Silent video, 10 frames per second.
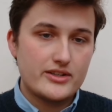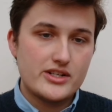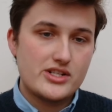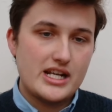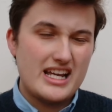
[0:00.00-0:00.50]

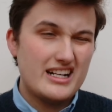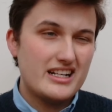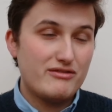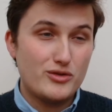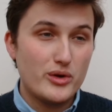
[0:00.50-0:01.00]

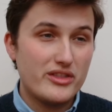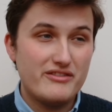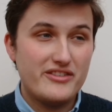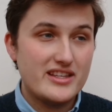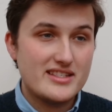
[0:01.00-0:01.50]
Christianity, fourth
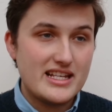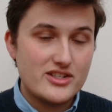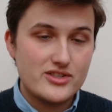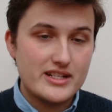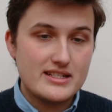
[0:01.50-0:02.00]
and fifth
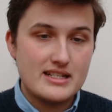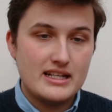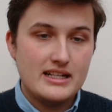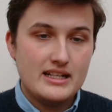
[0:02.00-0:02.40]
centuries.